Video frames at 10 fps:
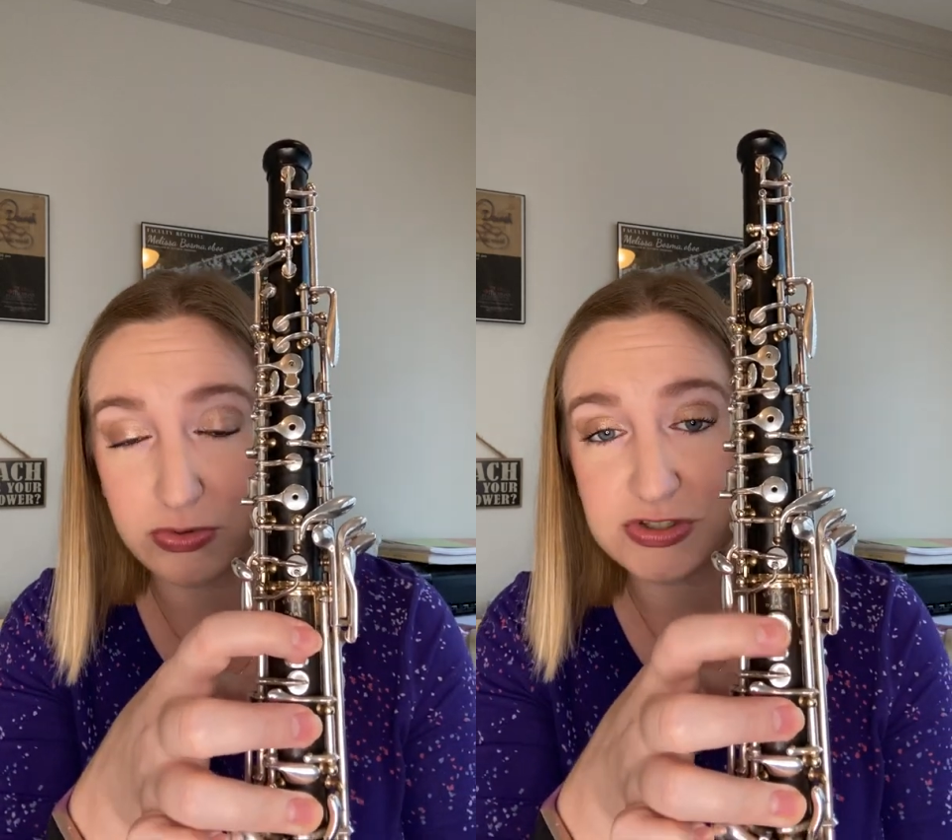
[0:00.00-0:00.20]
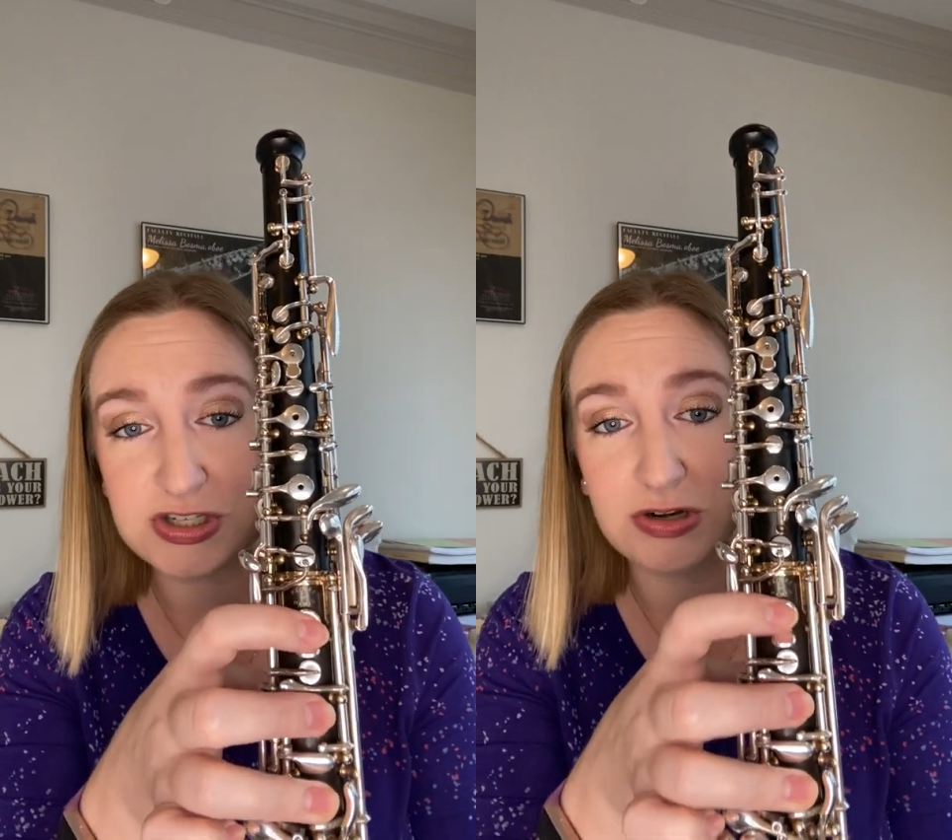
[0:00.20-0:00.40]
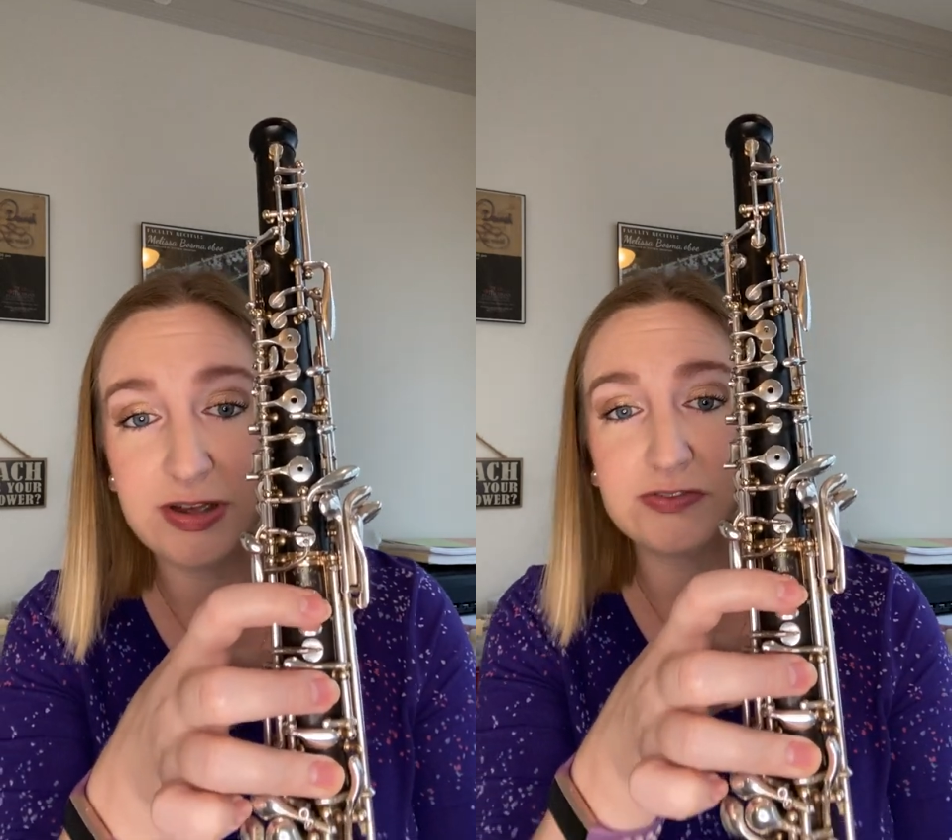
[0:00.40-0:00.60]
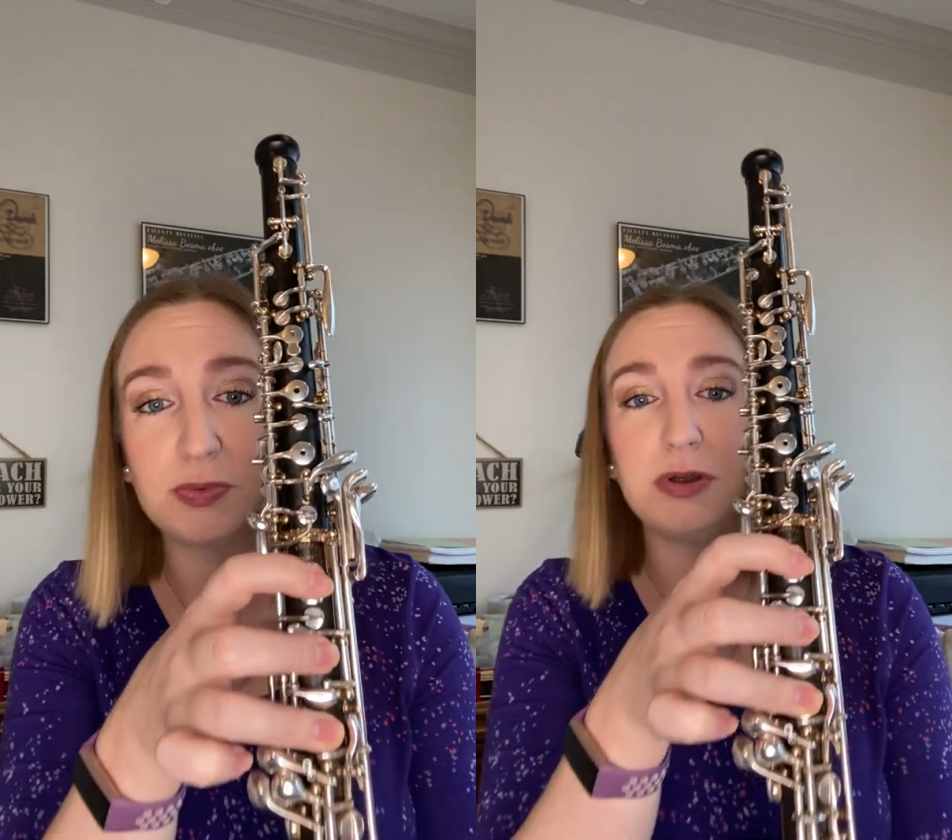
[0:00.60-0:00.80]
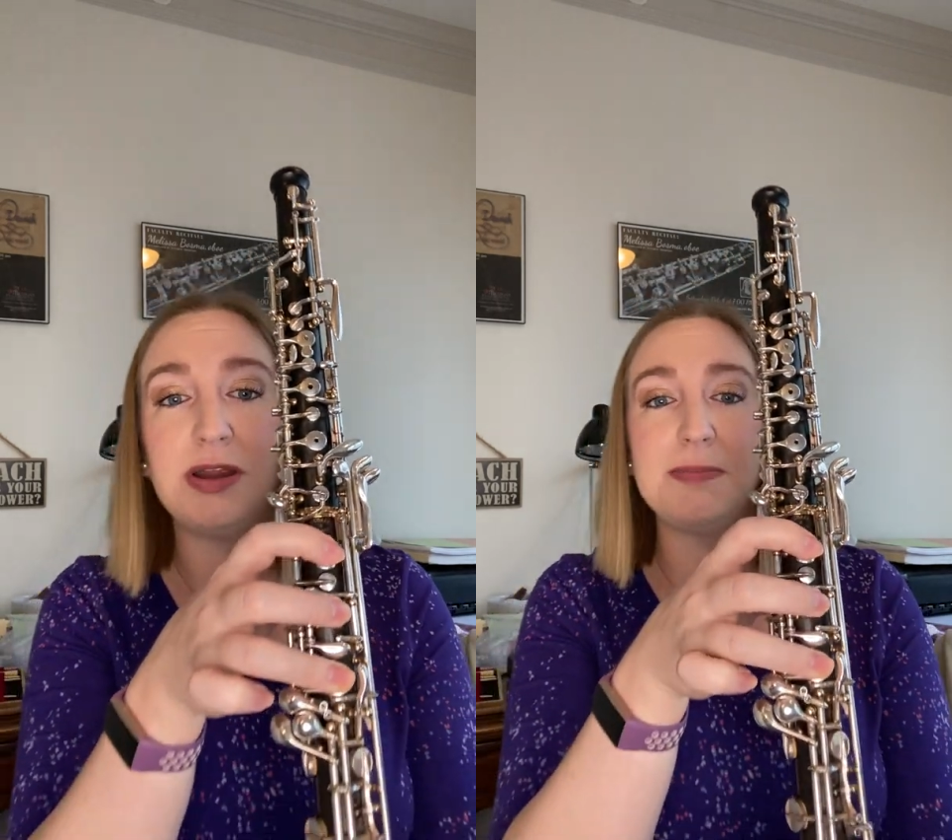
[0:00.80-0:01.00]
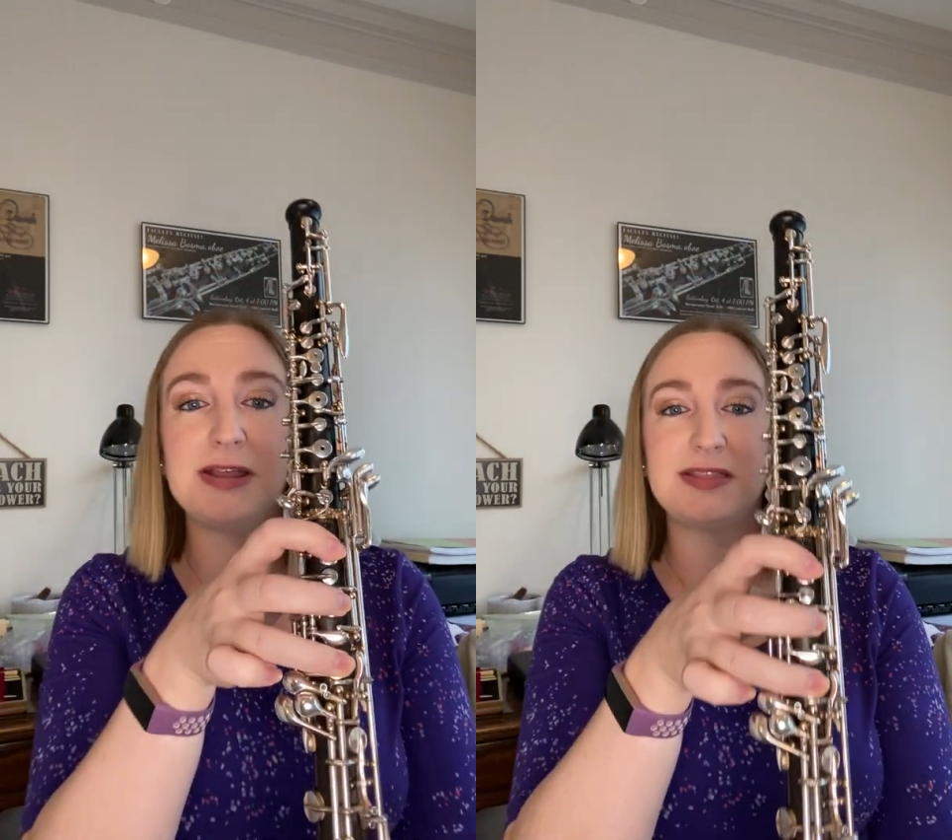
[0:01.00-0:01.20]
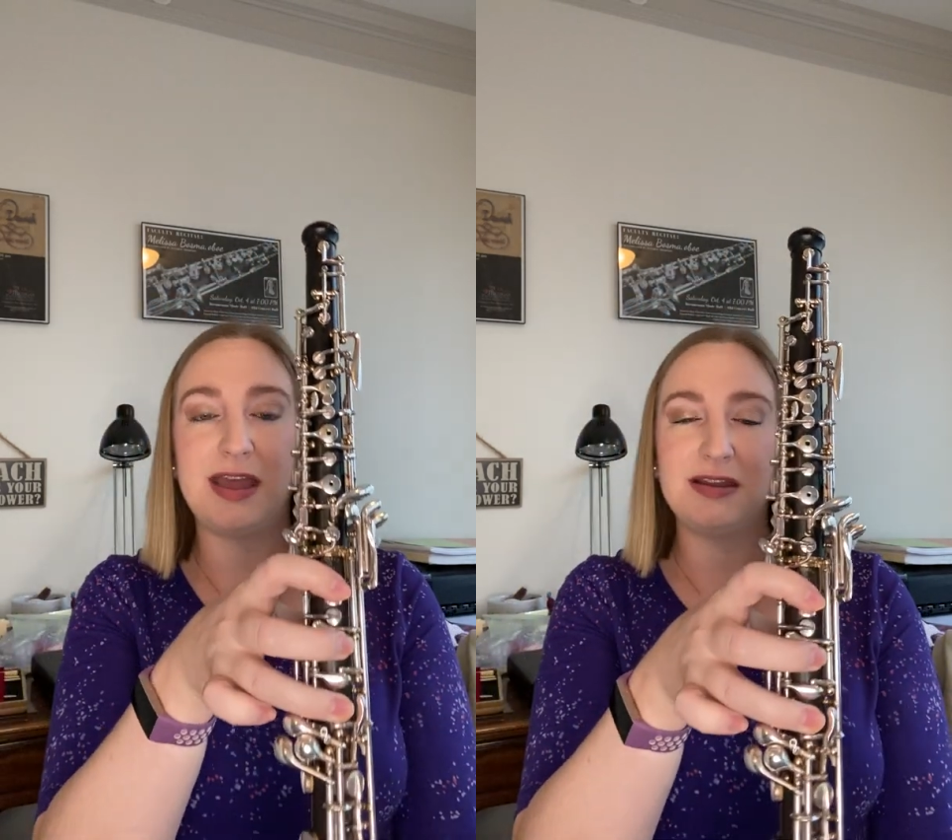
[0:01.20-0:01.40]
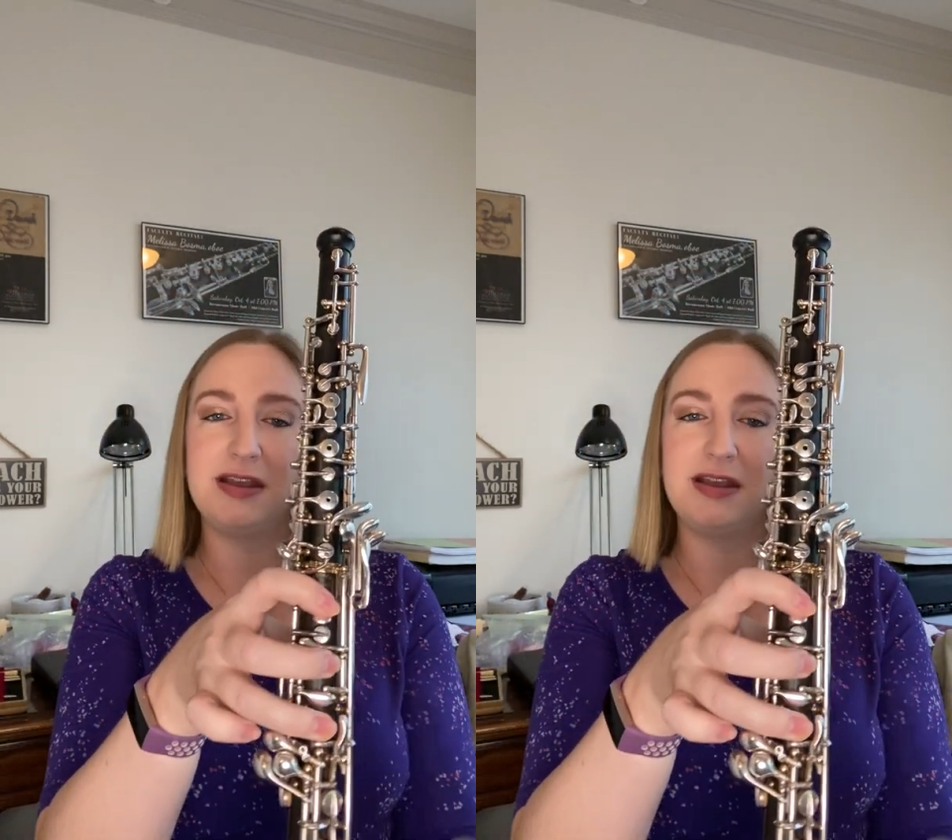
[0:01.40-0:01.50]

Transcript: so you don't have to worry about that.